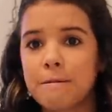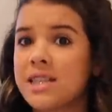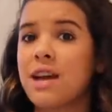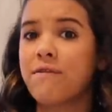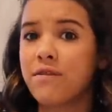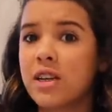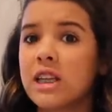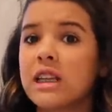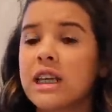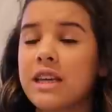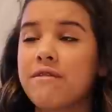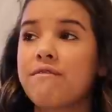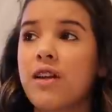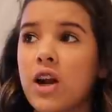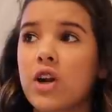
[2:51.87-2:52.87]

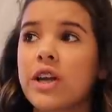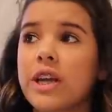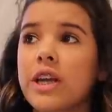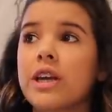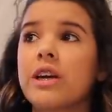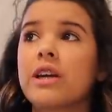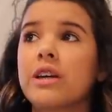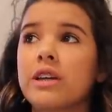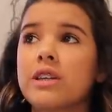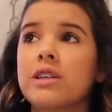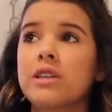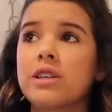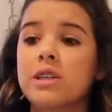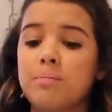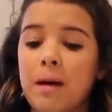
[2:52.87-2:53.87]
definitely very
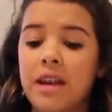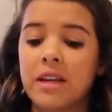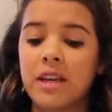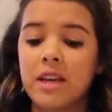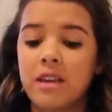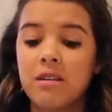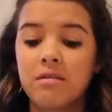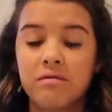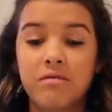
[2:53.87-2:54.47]
spendy,